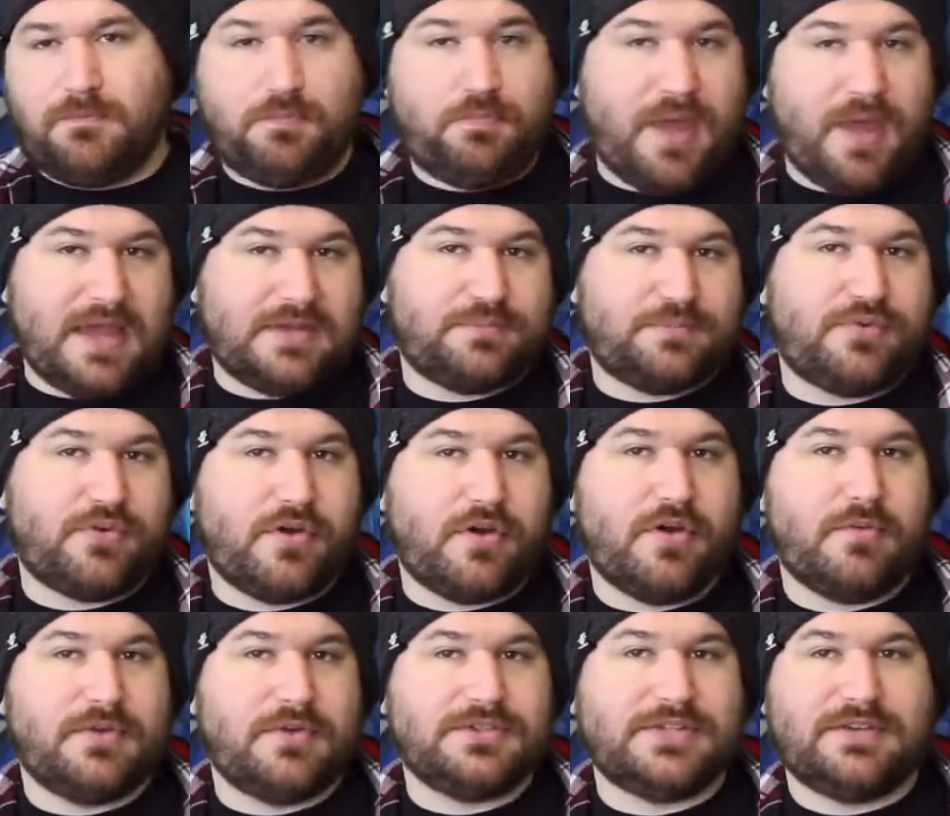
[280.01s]
best
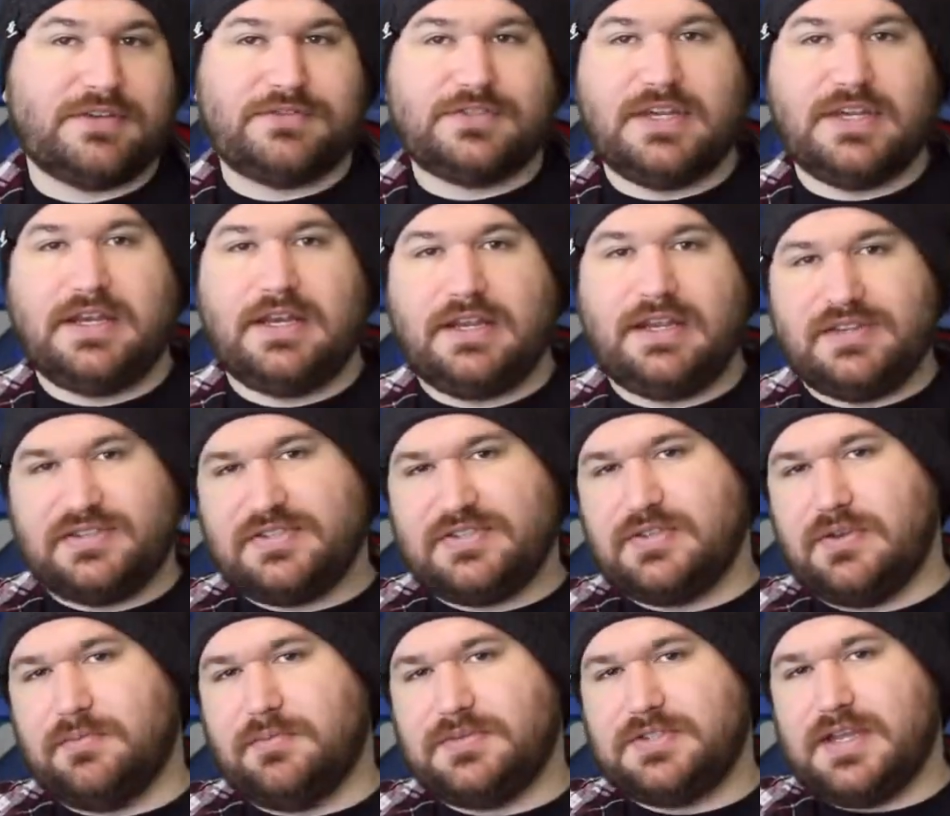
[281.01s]
promos I've seen in
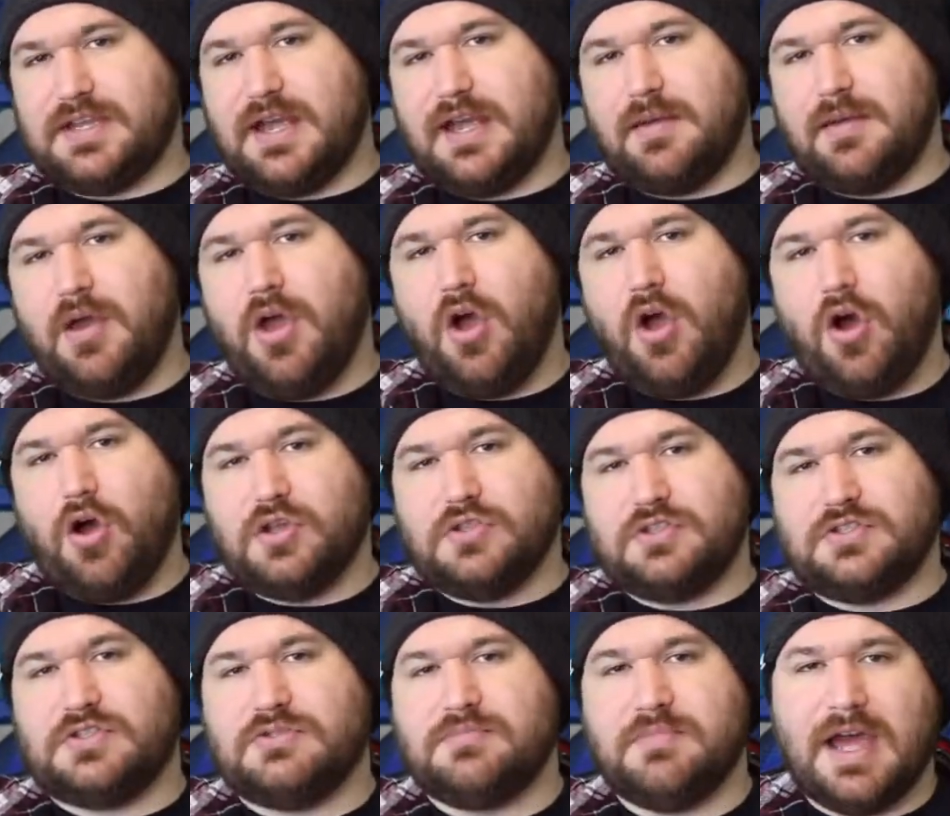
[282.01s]
some time
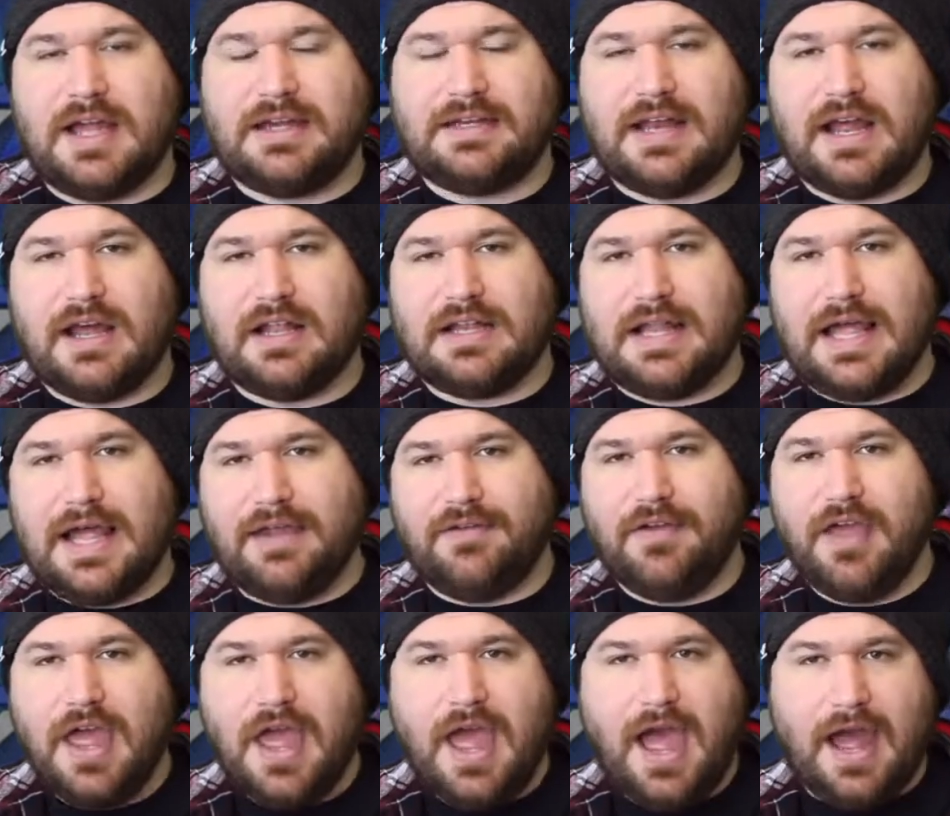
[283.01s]
on SmackDown
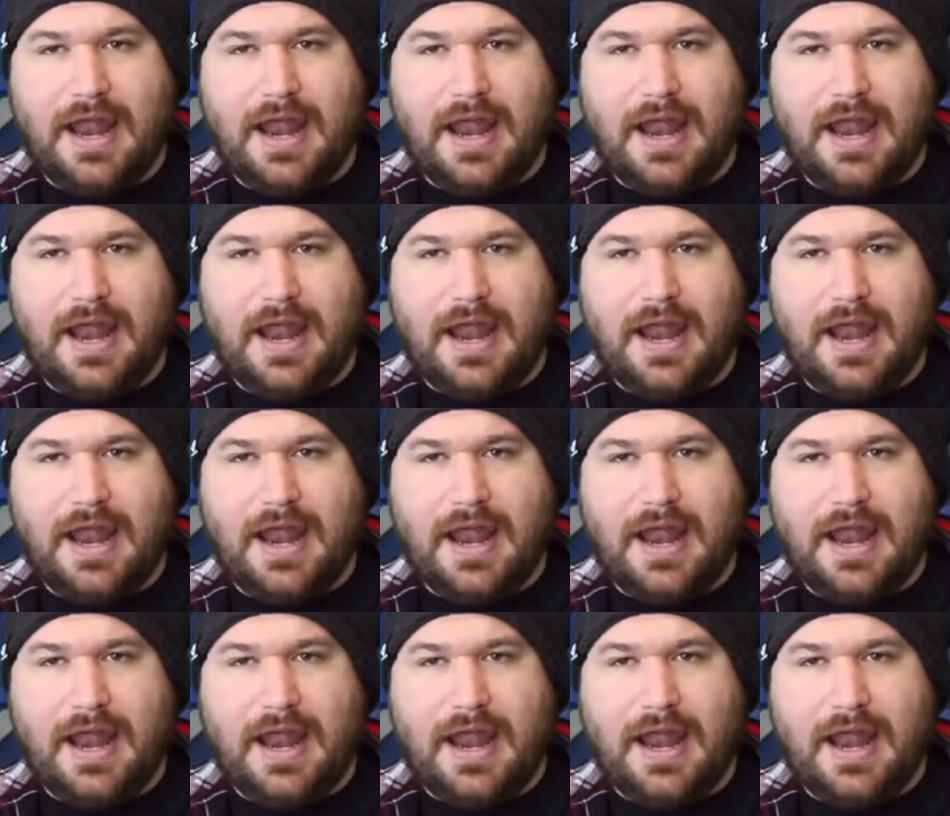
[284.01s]
Live.